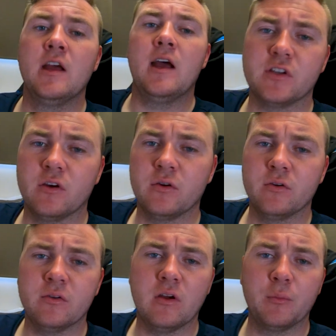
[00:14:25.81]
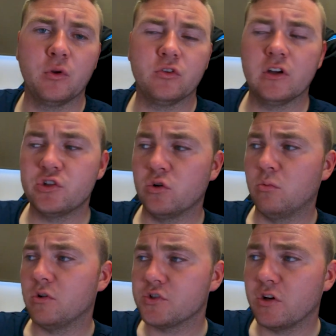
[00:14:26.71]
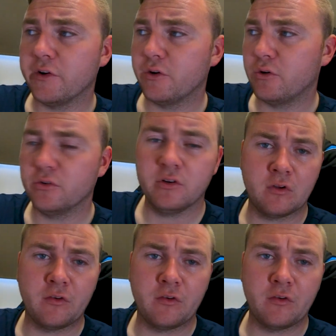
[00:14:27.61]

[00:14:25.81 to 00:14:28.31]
So I'm not entirely sure what's going on.